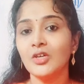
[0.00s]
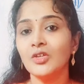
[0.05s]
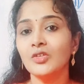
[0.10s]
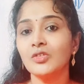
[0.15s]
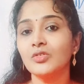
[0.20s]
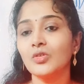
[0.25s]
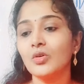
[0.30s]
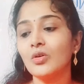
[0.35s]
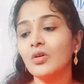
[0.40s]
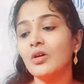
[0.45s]

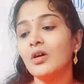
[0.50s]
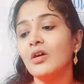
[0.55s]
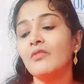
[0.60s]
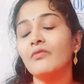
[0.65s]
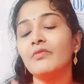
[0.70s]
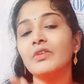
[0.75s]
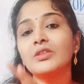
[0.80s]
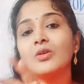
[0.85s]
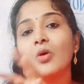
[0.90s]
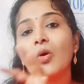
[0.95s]
So
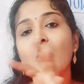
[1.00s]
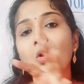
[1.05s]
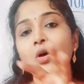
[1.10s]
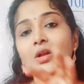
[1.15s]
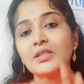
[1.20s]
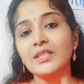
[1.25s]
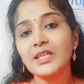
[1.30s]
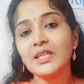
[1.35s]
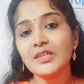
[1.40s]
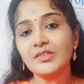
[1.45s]
with all
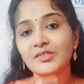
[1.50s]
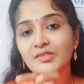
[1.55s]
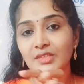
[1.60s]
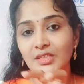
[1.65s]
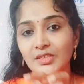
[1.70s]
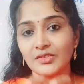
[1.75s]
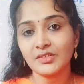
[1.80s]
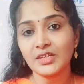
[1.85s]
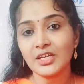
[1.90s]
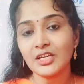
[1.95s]
these
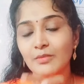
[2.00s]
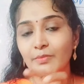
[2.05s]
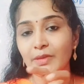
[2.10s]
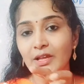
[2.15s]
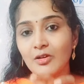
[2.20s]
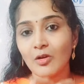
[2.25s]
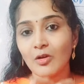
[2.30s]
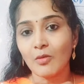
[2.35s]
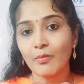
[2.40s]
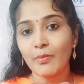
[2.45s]
things, it will be
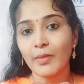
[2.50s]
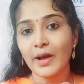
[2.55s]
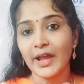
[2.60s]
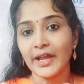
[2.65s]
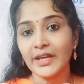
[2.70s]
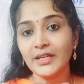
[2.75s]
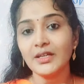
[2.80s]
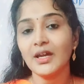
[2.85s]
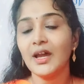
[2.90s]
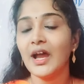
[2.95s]

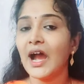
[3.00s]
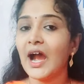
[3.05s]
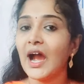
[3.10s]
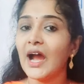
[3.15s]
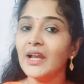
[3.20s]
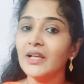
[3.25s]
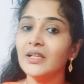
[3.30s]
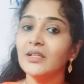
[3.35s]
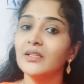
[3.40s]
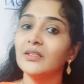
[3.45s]
combined and